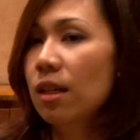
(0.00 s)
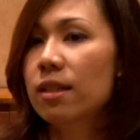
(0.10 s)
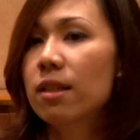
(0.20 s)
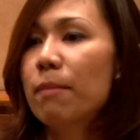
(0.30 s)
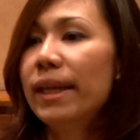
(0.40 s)

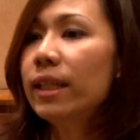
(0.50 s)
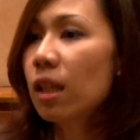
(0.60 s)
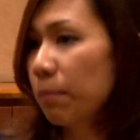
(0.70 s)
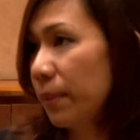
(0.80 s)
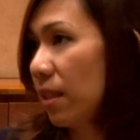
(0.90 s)
See, many
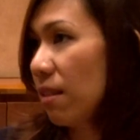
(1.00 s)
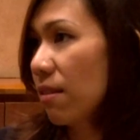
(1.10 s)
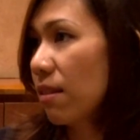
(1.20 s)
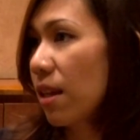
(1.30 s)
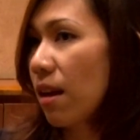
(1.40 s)

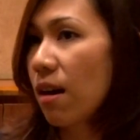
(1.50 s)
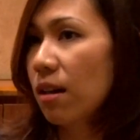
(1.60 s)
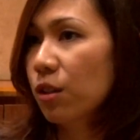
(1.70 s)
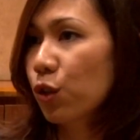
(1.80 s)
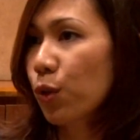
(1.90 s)
companies, they
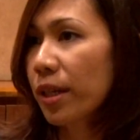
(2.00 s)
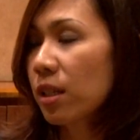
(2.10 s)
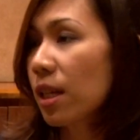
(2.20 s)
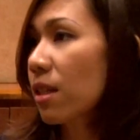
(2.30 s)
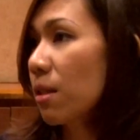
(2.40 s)
are trying
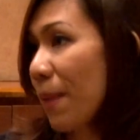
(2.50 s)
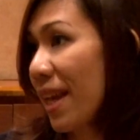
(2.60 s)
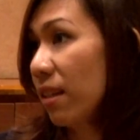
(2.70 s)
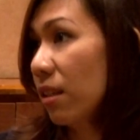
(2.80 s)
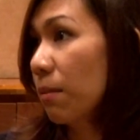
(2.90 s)
to
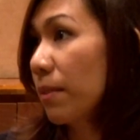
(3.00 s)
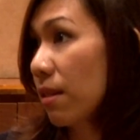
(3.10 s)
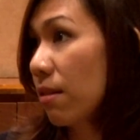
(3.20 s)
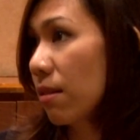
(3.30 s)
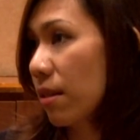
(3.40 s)
expand their
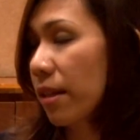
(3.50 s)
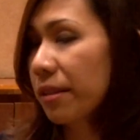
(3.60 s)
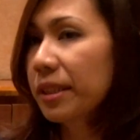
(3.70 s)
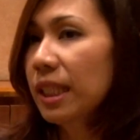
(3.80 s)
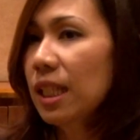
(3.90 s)
business
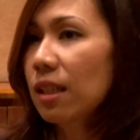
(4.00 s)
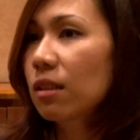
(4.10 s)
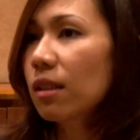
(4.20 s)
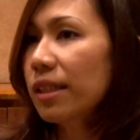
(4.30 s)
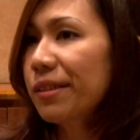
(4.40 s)
there,
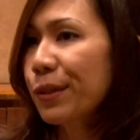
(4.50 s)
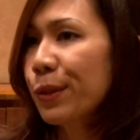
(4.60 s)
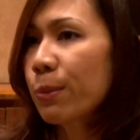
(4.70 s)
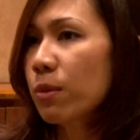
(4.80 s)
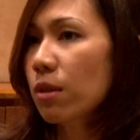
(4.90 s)
not in
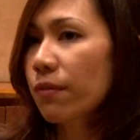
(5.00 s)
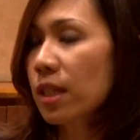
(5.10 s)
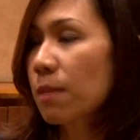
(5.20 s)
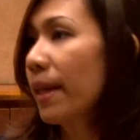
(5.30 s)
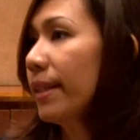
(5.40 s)
terms of
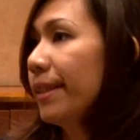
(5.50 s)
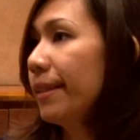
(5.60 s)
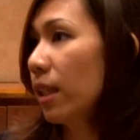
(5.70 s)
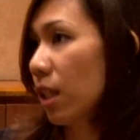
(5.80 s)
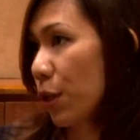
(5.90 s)
expanding
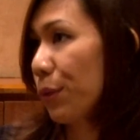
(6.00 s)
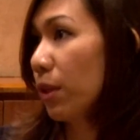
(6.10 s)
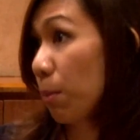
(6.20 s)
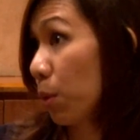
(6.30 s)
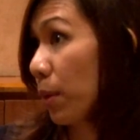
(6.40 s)
their current
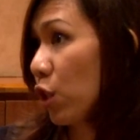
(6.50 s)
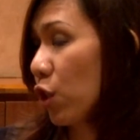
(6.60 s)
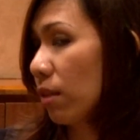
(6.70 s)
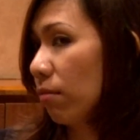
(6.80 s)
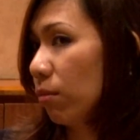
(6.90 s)

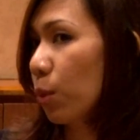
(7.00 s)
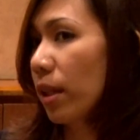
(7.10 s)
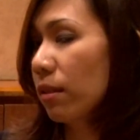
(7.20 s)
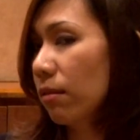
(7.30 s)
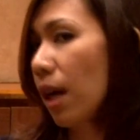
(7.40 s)
operation.
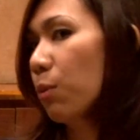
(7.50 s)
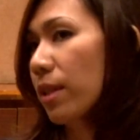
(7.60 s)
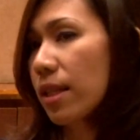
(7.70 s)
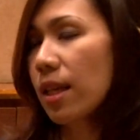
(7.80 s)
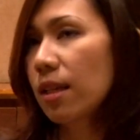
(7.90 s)
Well, I
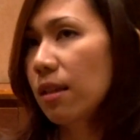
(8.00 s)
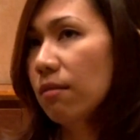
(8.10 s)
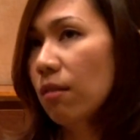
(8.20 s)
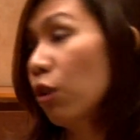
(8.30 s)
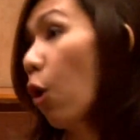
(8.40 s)
would say
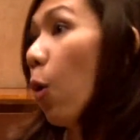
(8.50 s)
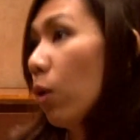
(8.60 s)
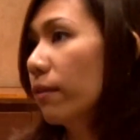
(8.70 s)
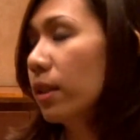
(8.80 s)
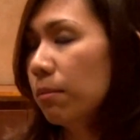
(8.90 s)
not
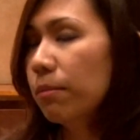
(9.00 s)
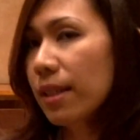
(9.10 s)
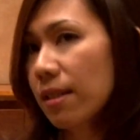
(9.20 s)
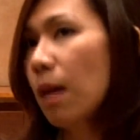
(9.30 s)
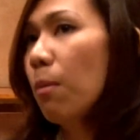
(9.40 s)
all of them,
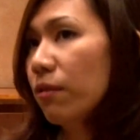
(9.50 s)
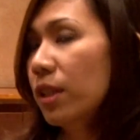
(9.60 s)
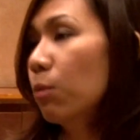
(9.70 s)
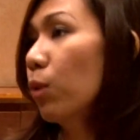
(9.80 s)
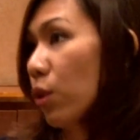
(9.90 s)
but some of
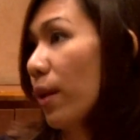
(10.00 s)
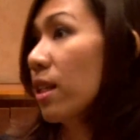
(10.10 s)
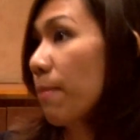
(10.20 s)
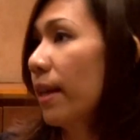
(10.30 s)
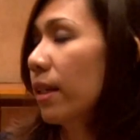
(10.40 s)
them want to
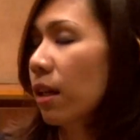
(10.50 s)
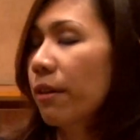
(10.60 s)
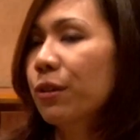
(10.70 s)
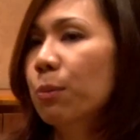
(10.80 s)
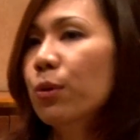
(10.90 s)
expand their
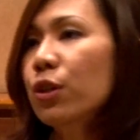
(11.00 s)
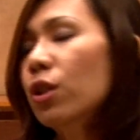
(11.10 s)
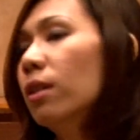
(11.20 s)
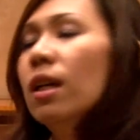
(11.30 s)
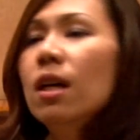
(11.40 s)
current
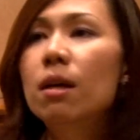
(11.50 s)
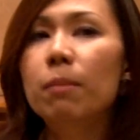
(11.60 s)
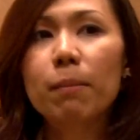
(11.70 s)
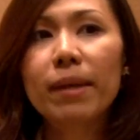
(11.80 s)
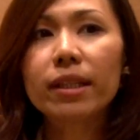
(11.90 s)
operation.
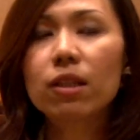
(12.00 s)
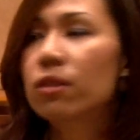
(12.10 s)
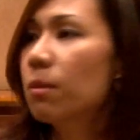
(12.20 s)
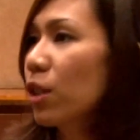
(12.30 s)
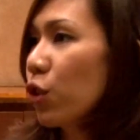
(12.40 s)
But many of
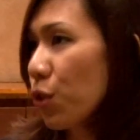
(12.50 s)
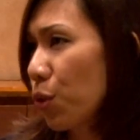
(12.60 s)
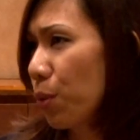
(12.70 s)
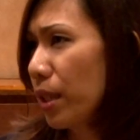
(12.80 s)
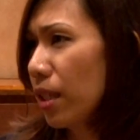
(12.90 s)
them are just
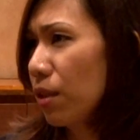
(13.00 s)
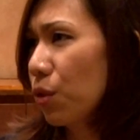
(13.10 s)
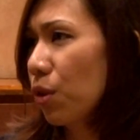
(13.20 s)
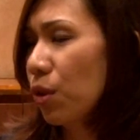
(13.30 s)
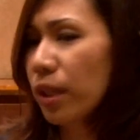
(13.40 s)
going in
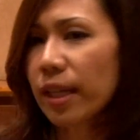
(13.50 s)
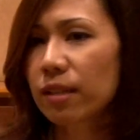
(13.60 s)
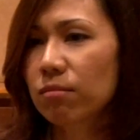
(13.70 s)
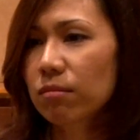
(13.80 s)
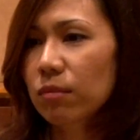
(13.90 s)
to look
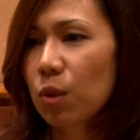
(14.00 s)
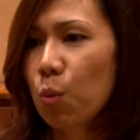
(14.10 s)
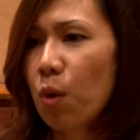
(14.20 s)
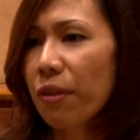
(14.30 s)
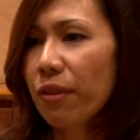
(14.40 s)
at
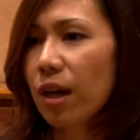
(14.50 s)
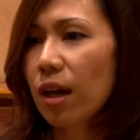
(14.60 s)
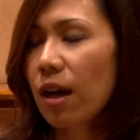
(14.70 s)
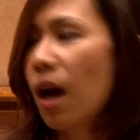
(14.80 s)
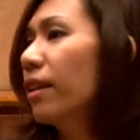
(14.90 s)
what
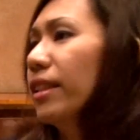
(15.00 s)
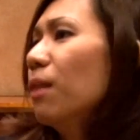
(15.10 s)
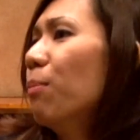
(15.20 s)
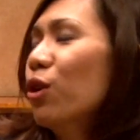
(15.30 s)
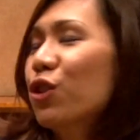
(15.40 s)
are the
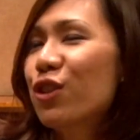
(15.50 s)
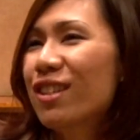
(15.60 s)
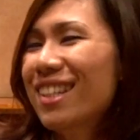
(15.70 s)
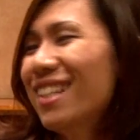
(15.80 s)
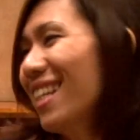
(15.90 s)

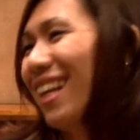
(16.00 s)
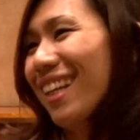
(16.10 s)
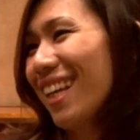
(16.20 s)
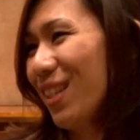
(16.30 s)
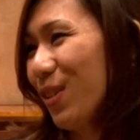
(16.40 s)
opportunities that I
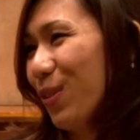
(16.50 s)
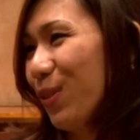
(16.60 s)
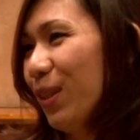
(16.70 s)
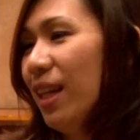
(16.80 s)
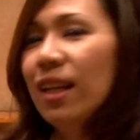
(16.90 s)
can
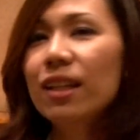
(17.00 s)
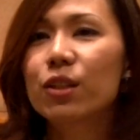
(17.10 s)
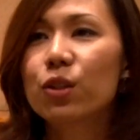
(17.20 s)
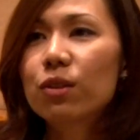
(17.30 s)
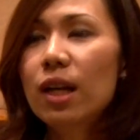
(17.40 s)
do,
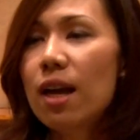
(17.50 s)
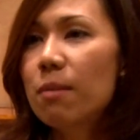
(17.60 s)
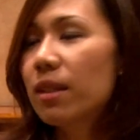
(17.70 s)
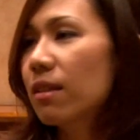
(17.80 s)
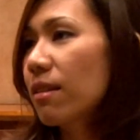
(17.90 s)

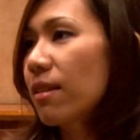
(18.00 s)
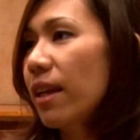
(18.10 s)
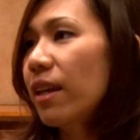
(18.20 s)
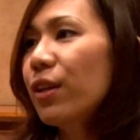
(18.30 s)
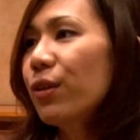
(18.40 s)
because they
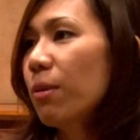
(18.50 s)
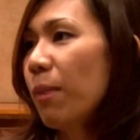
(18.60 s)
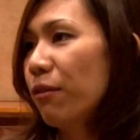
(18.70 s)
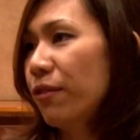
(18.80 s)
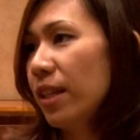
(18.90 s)
hear
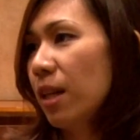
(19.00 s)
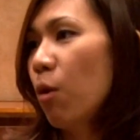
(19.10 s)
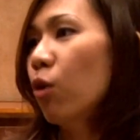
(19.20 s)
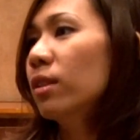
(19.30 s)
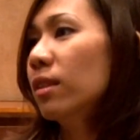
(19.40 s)
about Vietnam
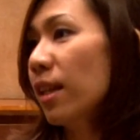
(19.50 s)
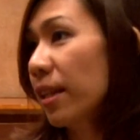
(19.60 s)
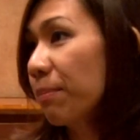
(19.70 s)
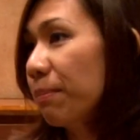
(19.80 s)
all the time.